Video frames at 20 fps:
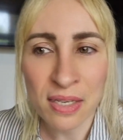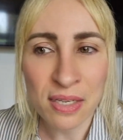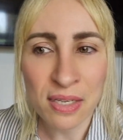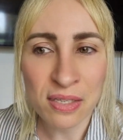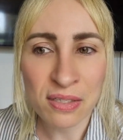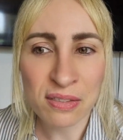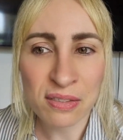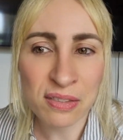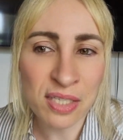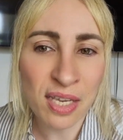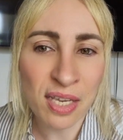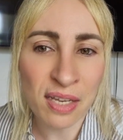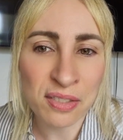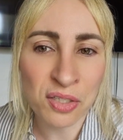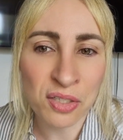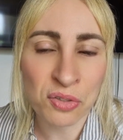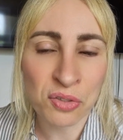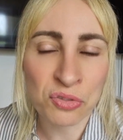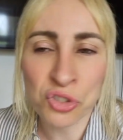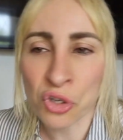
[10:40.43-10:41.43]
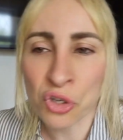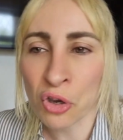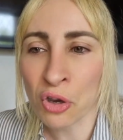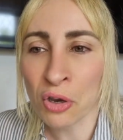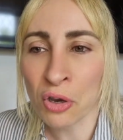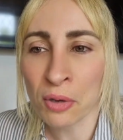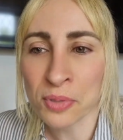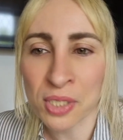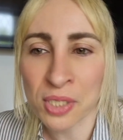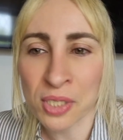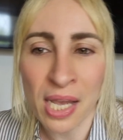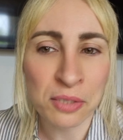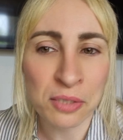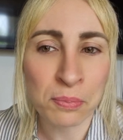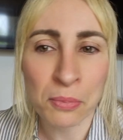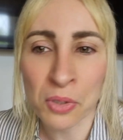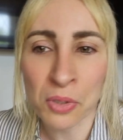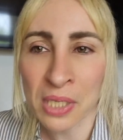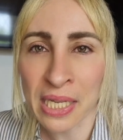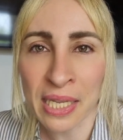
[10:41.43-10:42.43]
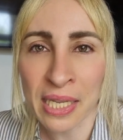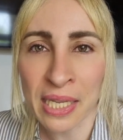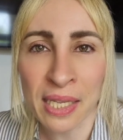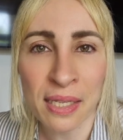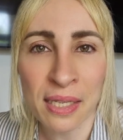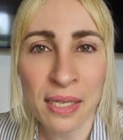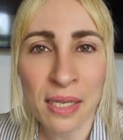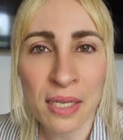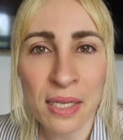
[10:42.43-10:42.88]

She has a good job. She has money.